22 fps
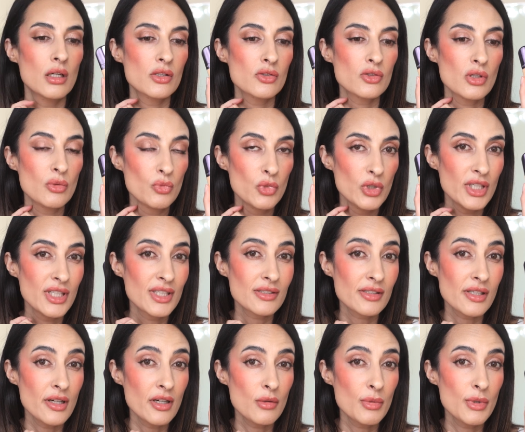So I'm really
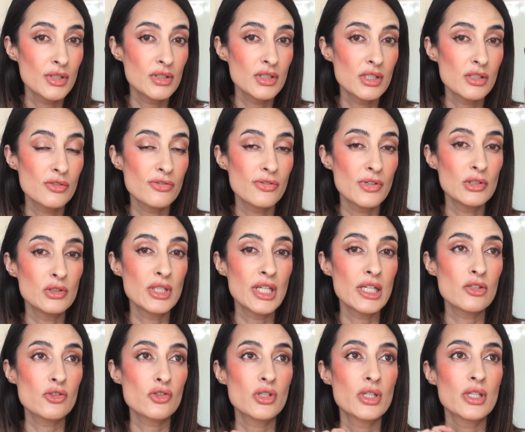excited about this
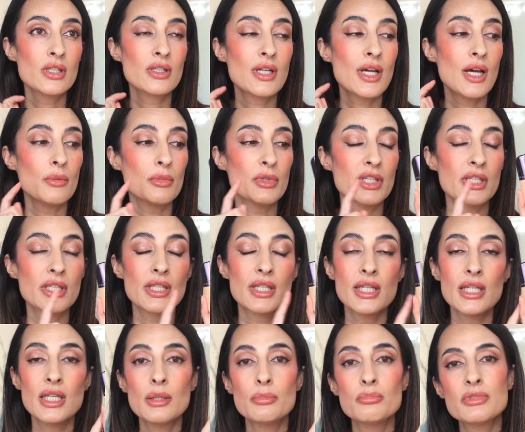foundation. I'm gonna
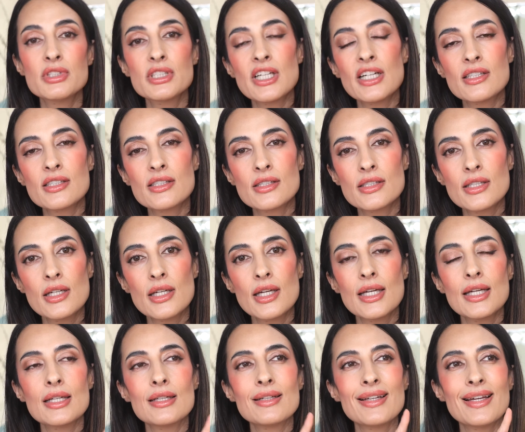keep testing
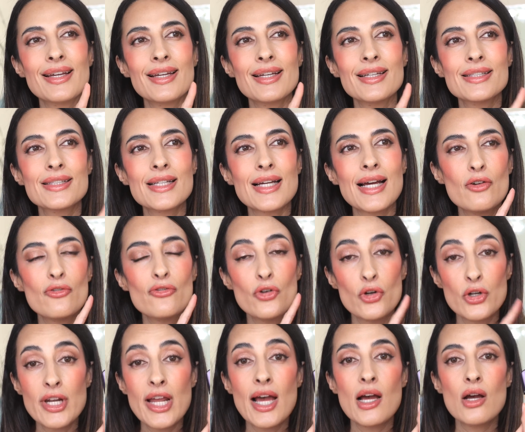it. And
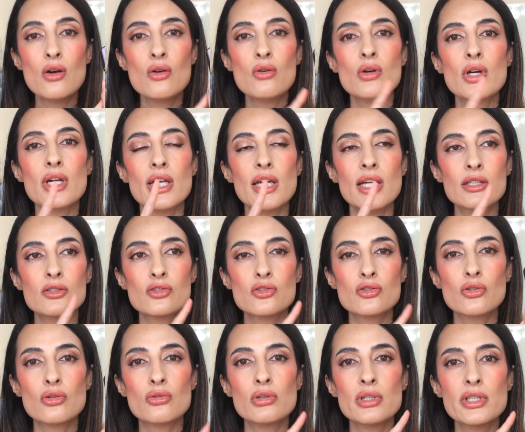for now, it's
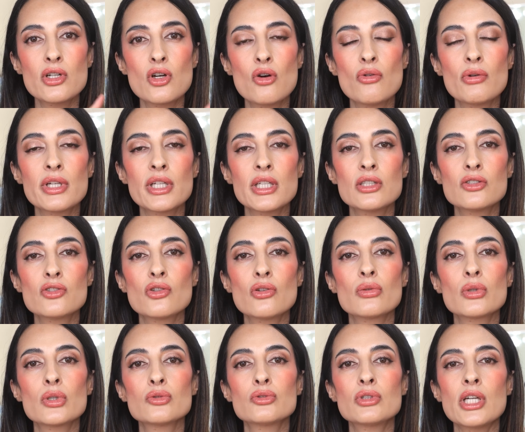totally going into
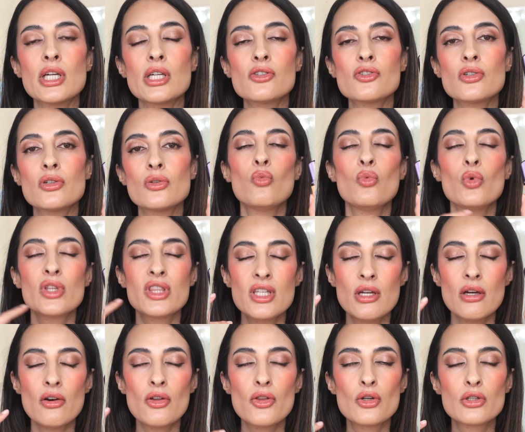the rotation with
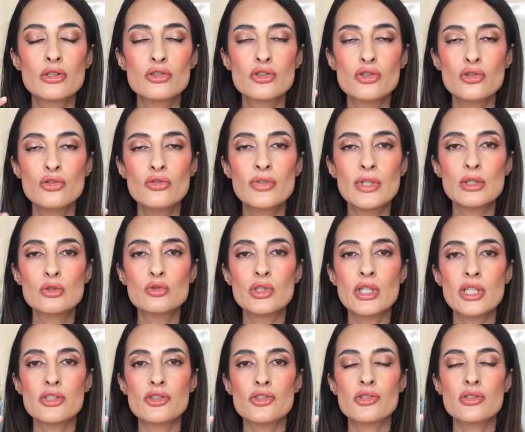the other two
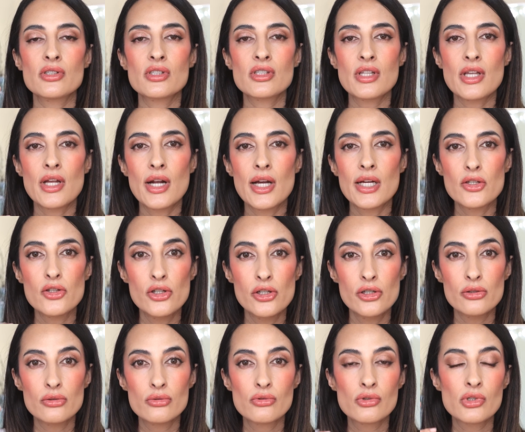foundations that I
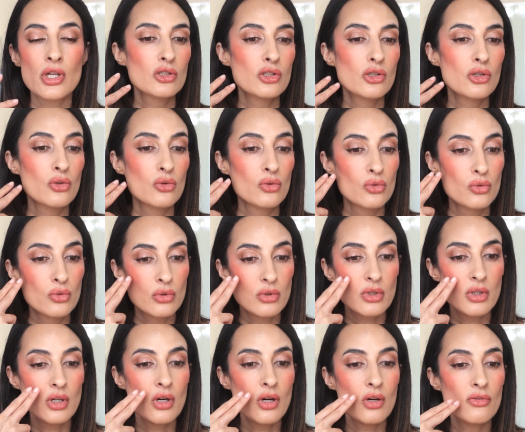use to
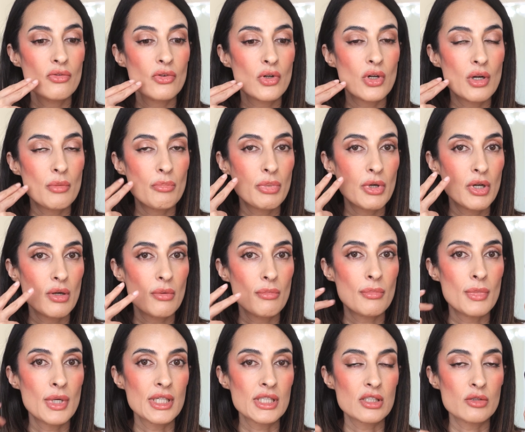cover up
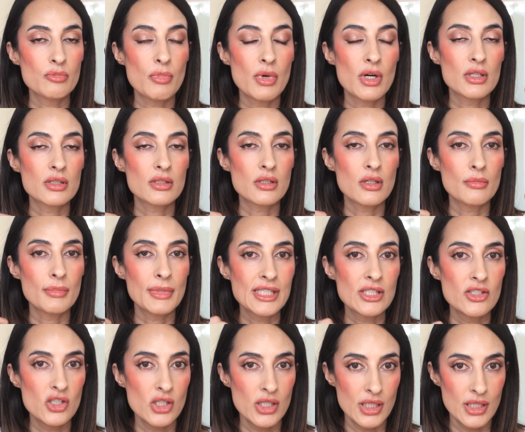my spots on my
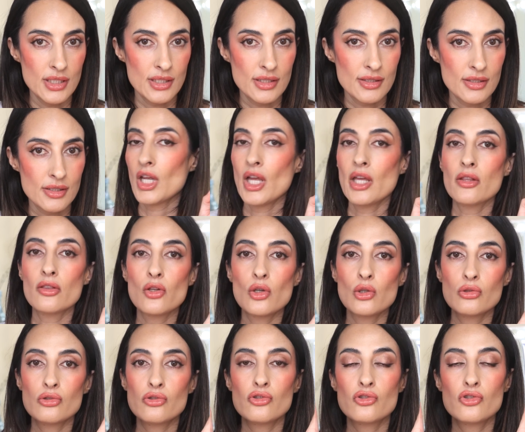cheeks. And
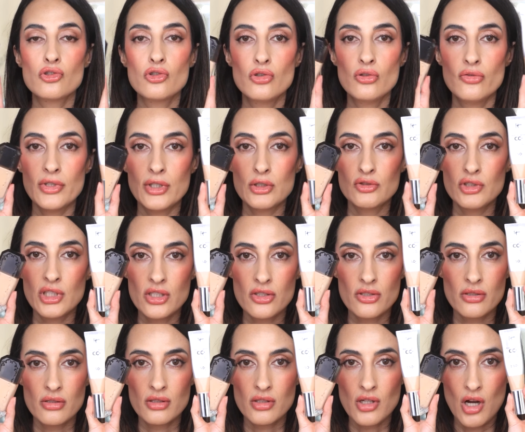those two
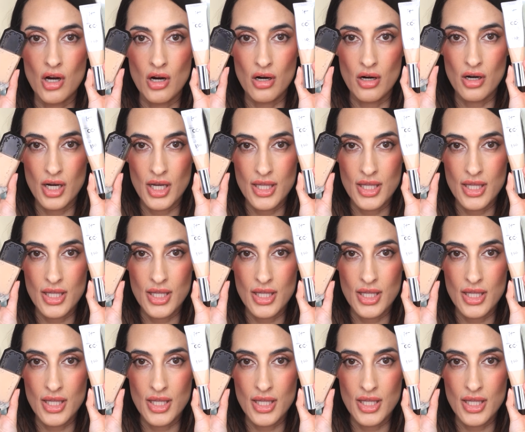foundations are